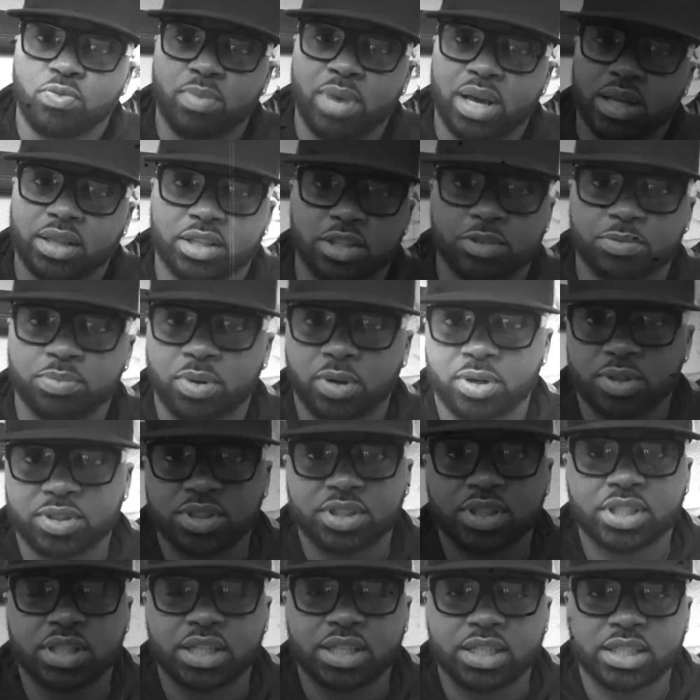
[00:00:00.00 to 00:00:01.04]
met this
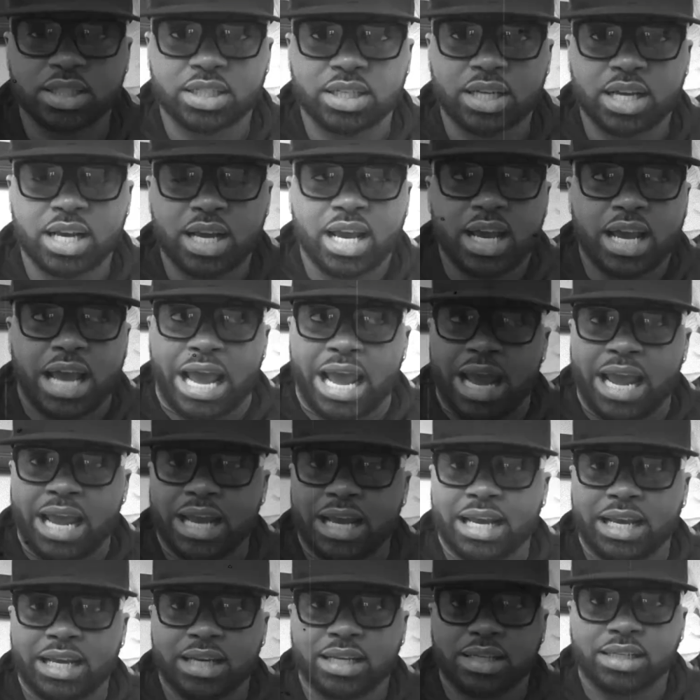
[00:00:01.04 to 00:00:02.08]
person
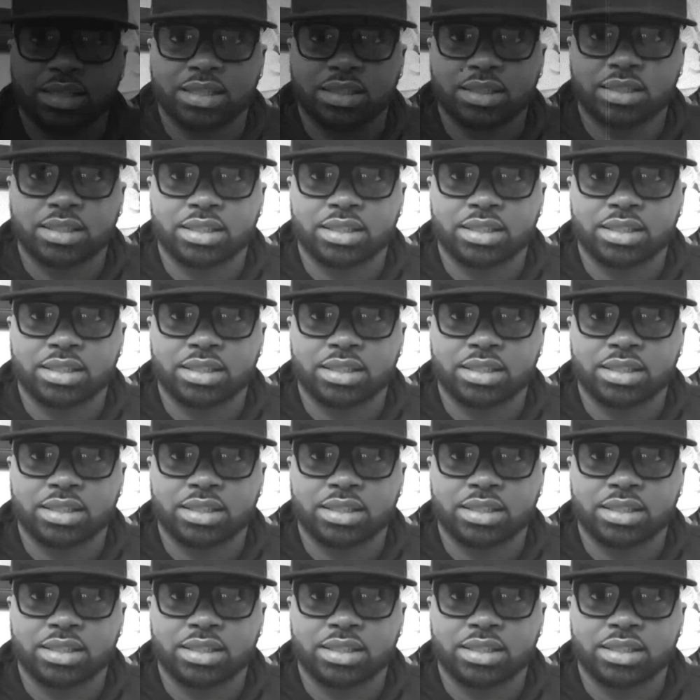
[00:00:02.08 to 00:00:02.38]
and